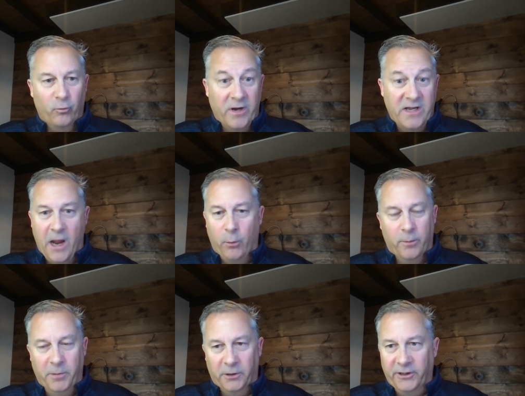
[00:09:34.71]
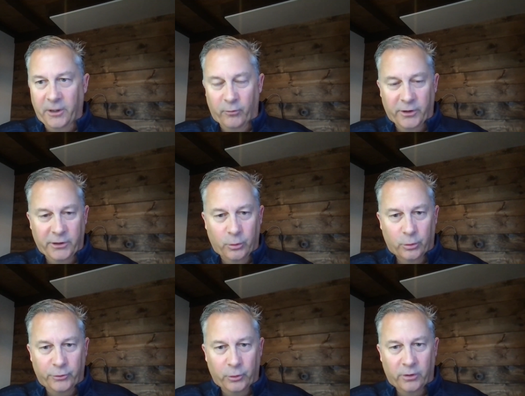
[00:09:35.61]
right now we're building a really
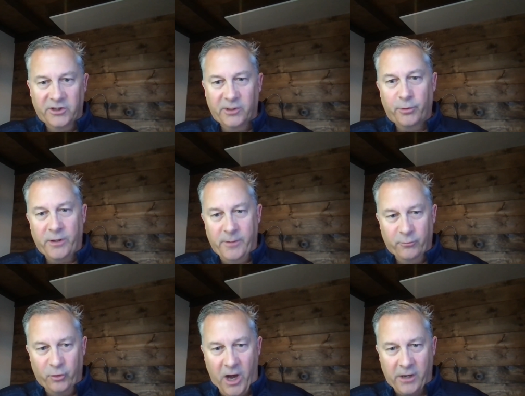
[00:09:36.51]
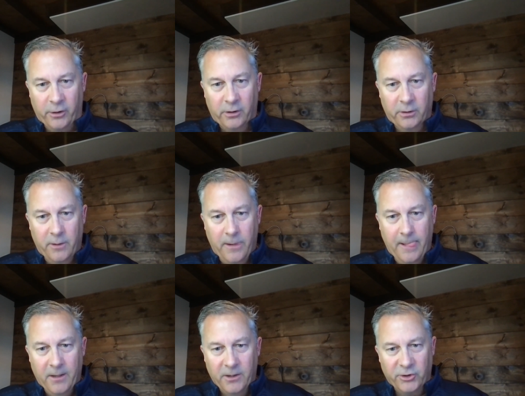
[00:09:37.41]
cool tool. It's a premium tracker.
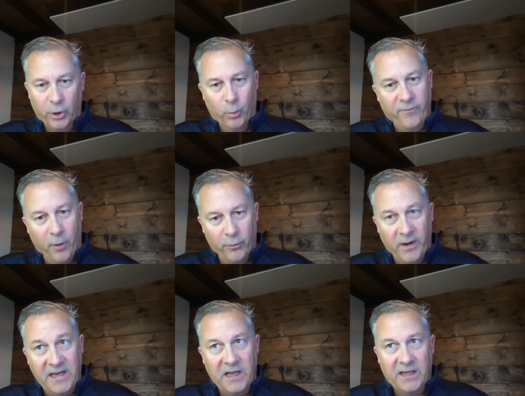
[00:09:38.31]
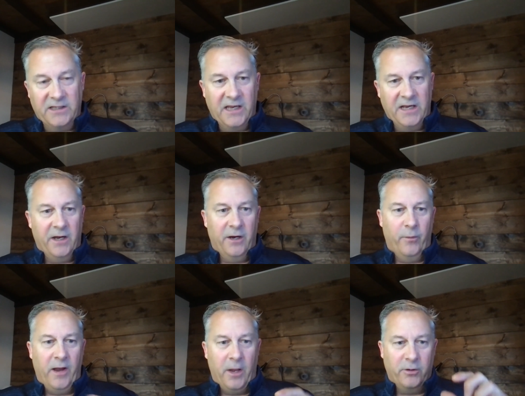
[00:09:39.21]
So we've already got data
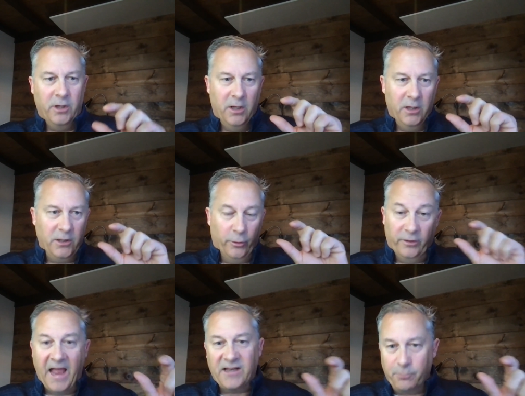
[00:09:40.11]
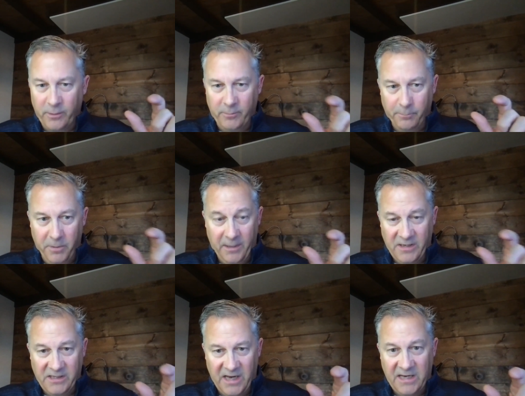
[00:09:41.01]
around last premium
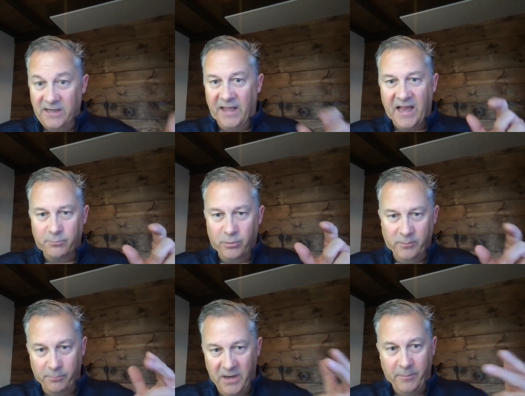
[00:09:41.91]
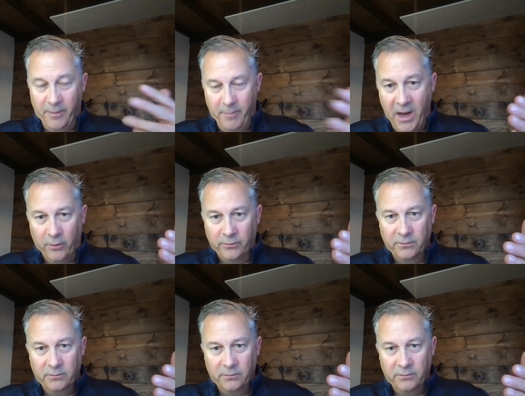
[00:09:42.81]
payment date and last premium payment amount.